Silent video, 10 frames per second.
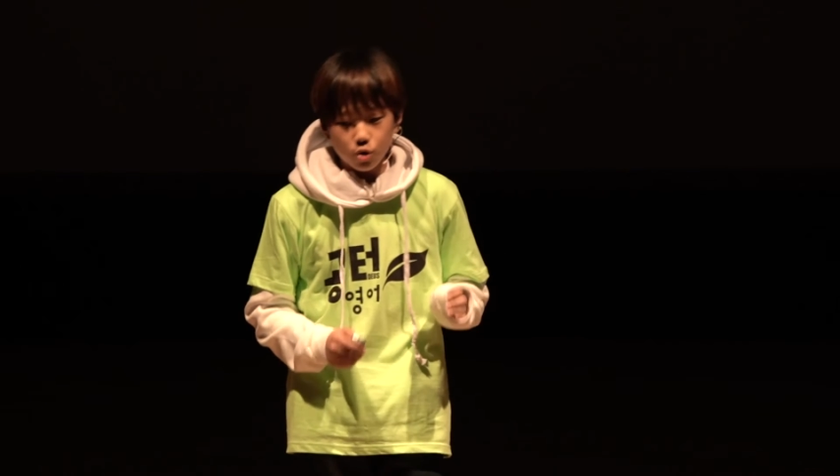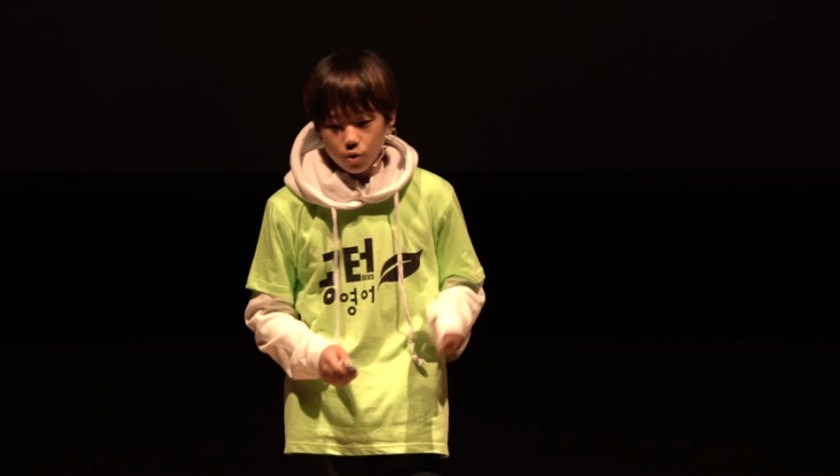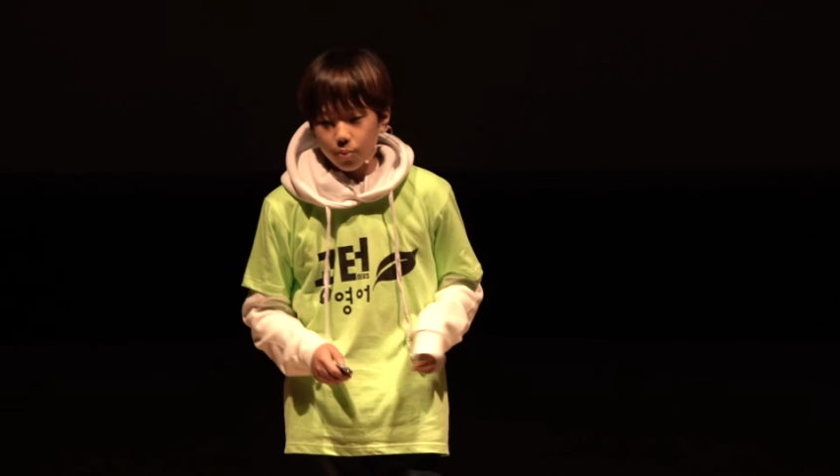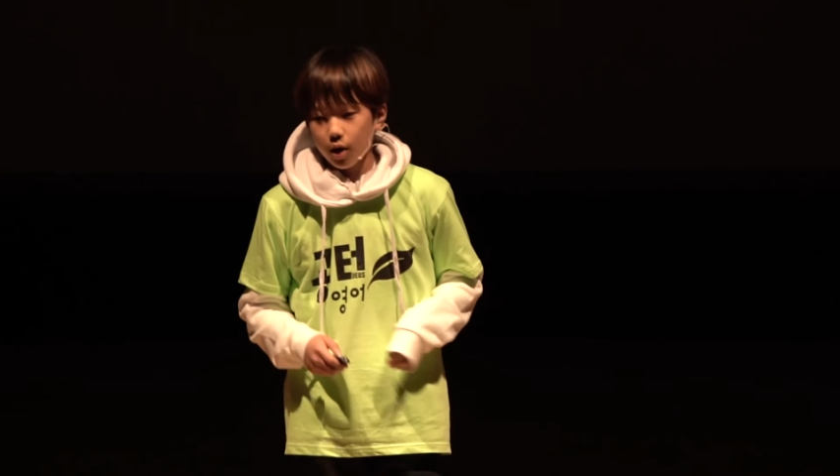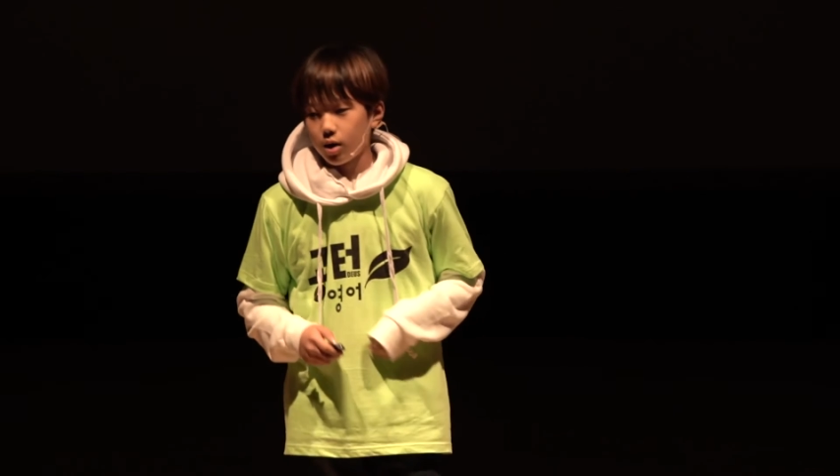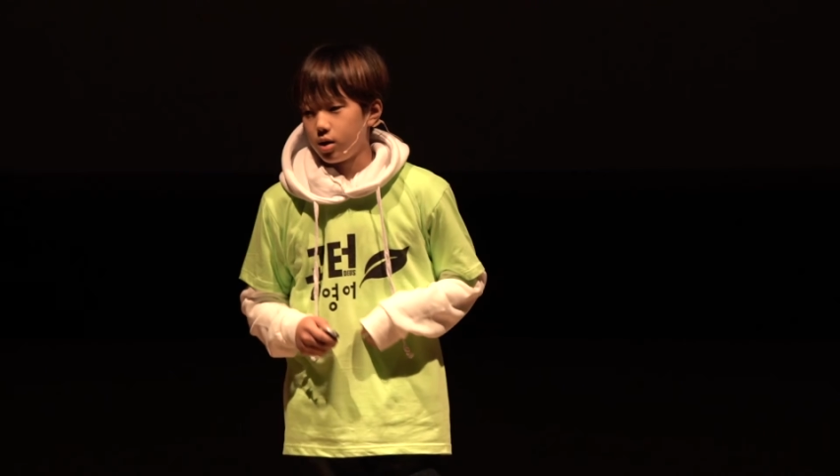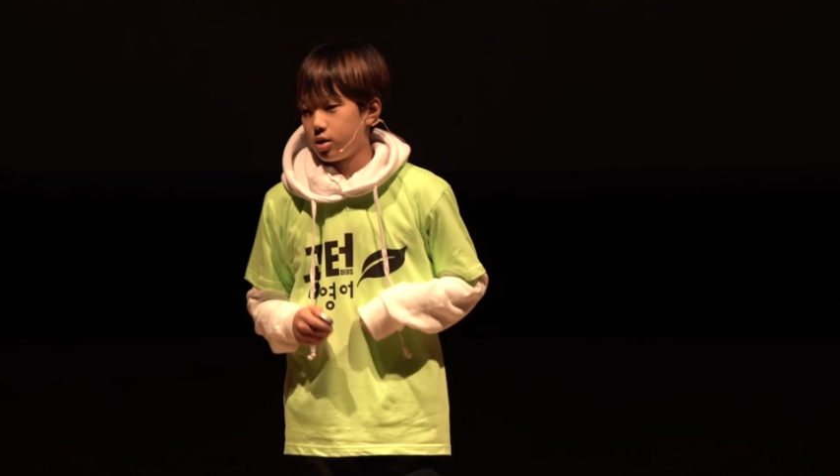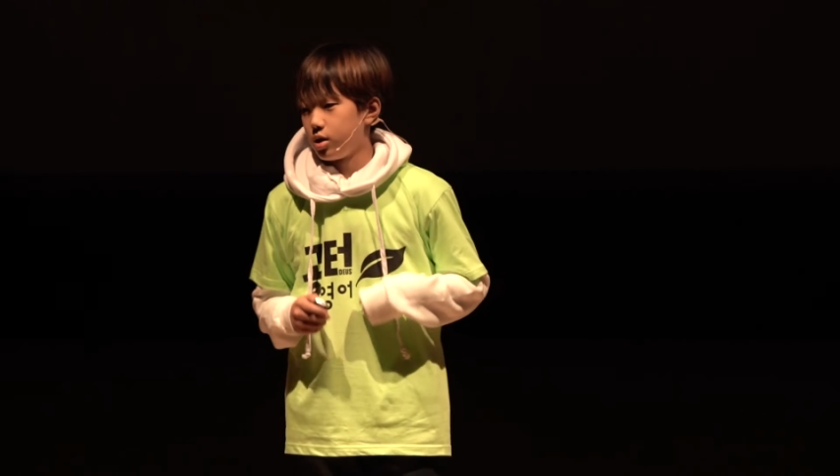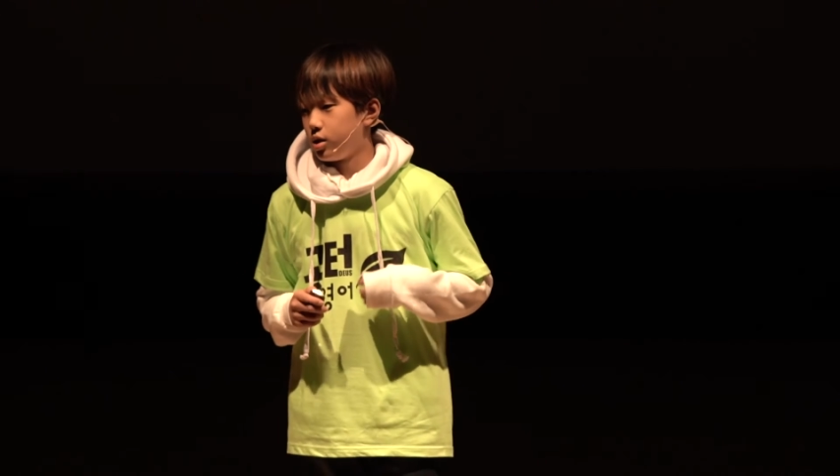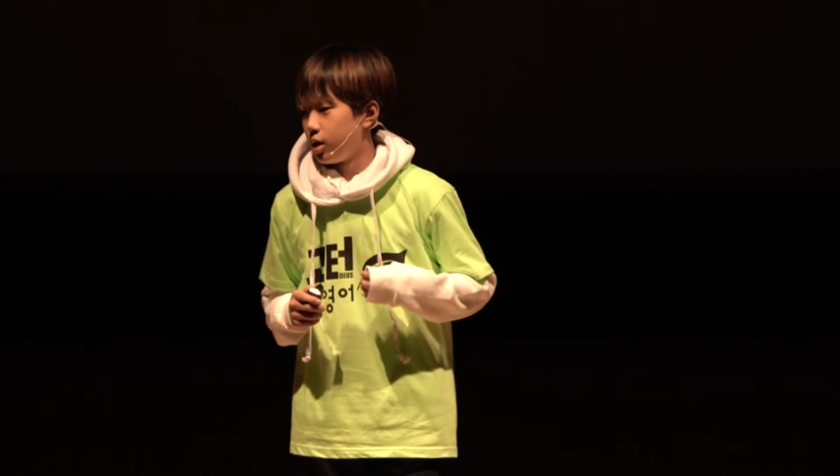sued by
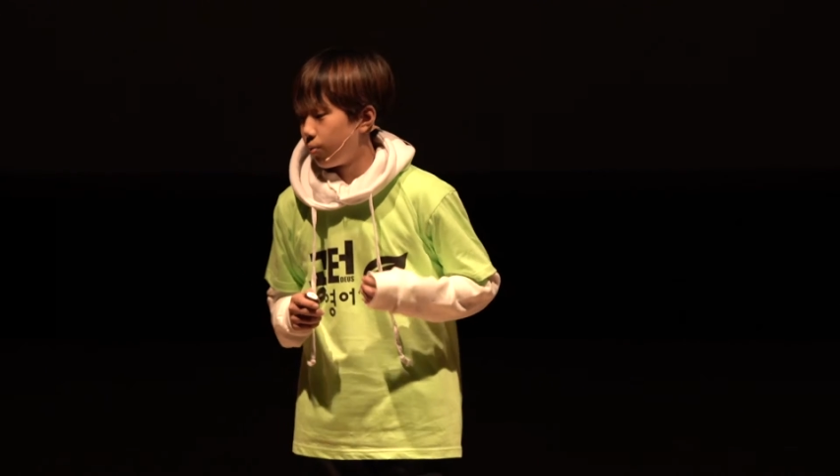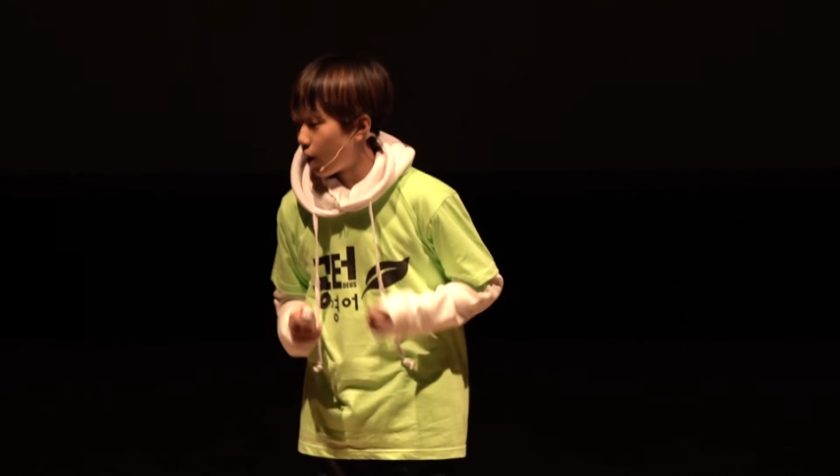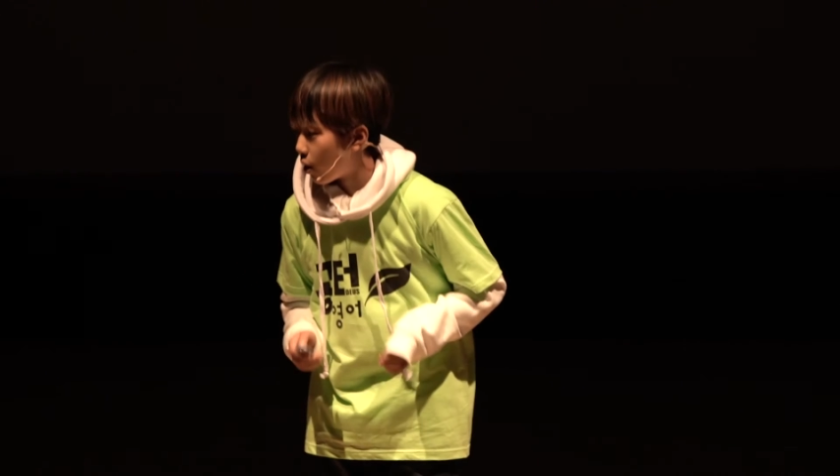his DC